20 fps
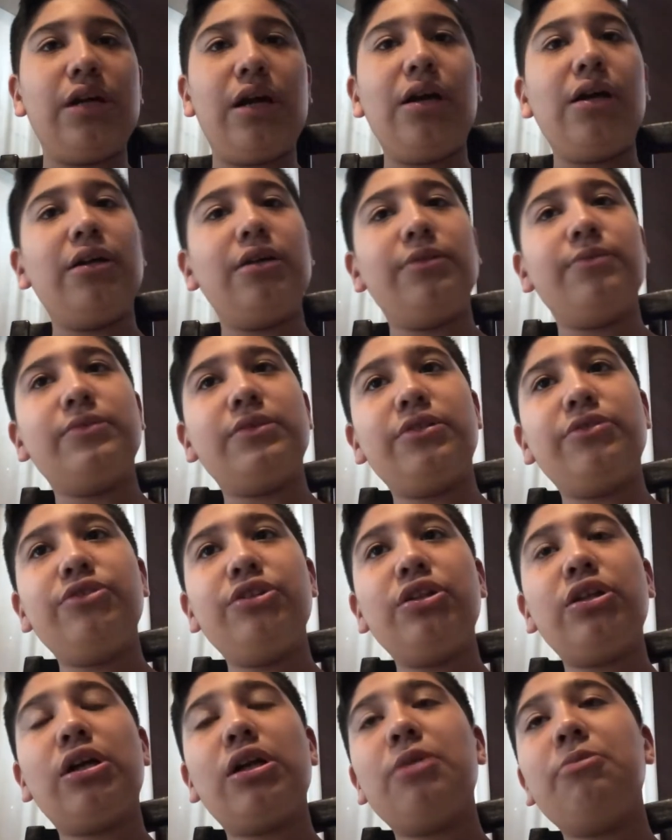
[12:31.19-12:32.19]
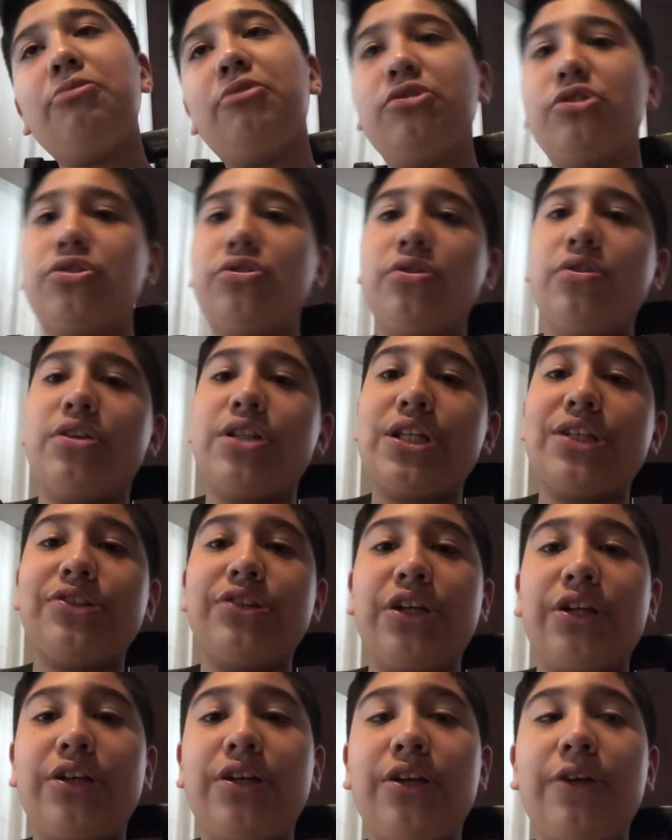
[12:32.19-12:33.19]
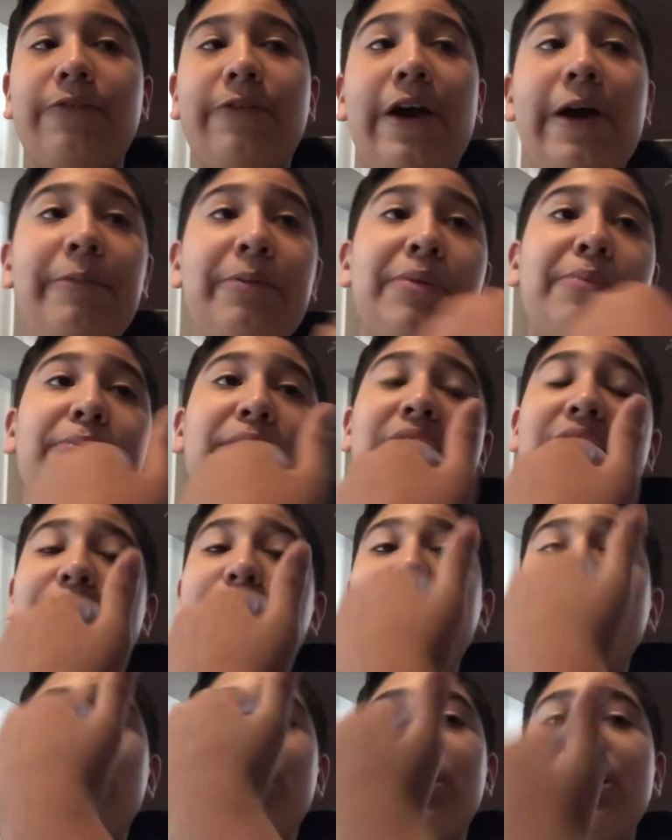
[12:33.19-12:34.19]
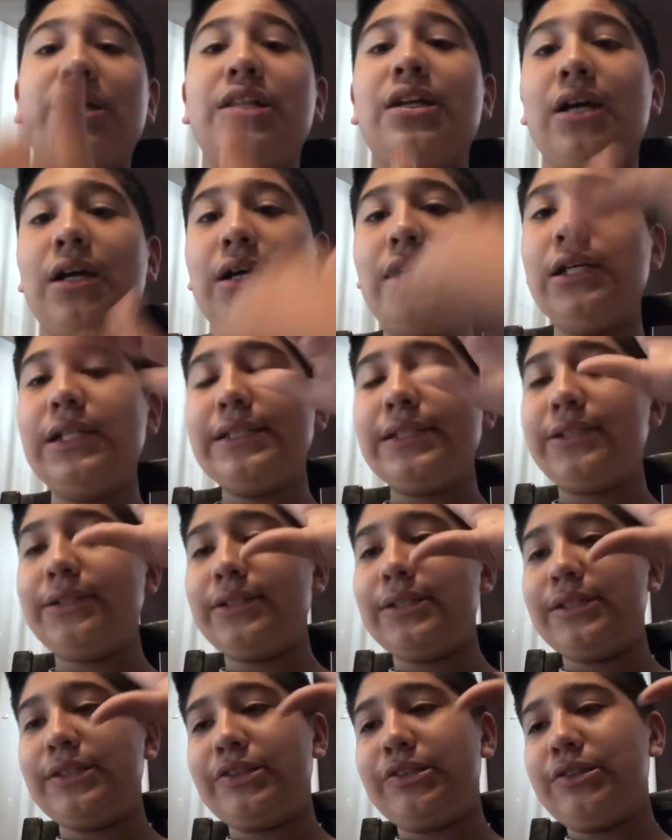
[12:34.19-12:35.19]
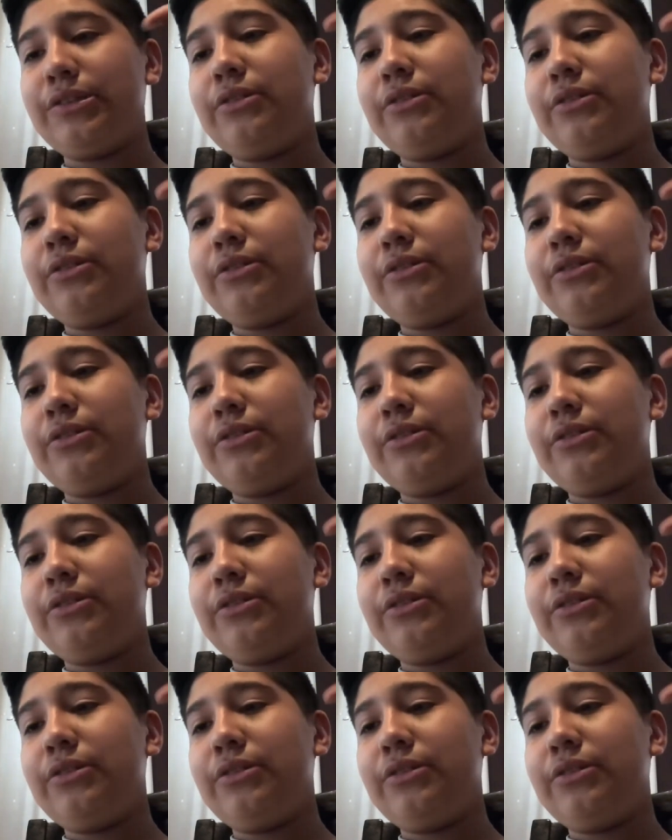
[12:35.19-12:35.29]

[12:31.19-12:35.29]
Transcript: there's a lot of emotional things that could have happened, but it was cut to this